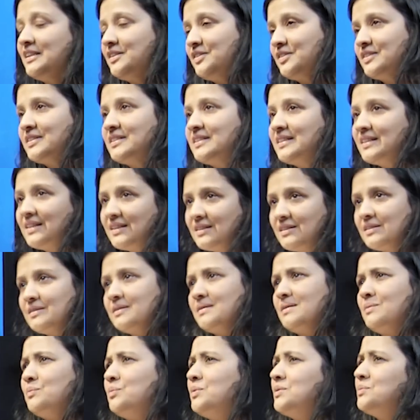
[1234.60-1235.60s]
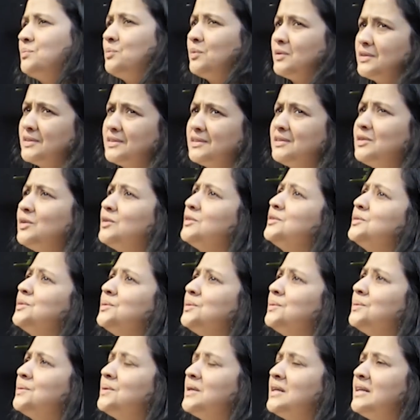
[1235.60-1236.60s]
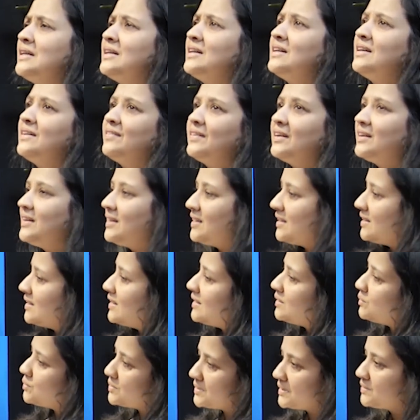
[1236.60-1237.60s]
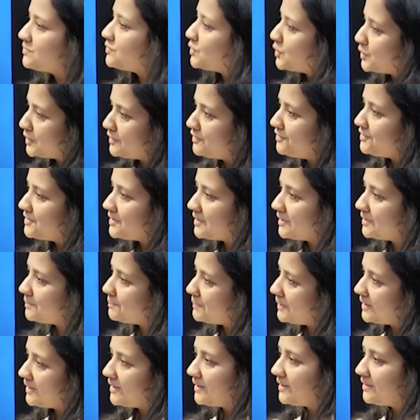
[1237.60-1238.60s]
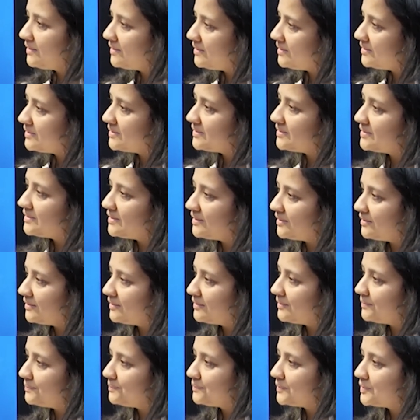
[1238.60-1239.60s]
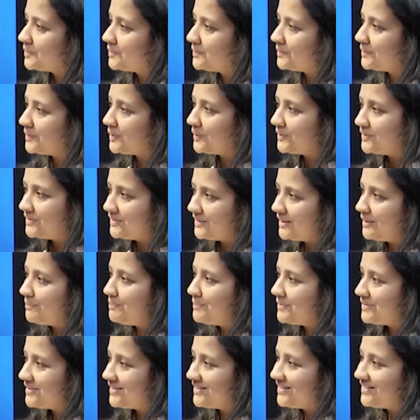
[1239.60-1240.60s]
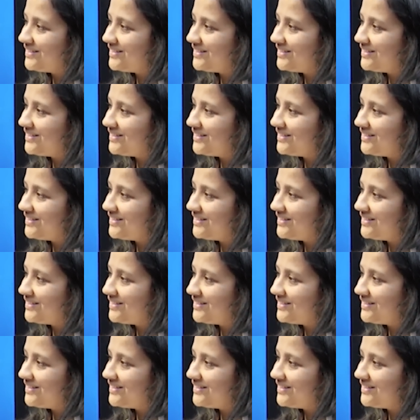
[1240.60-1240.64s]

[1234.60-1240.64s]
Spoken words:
interesting. And was it also that AI was involved in making these concepts?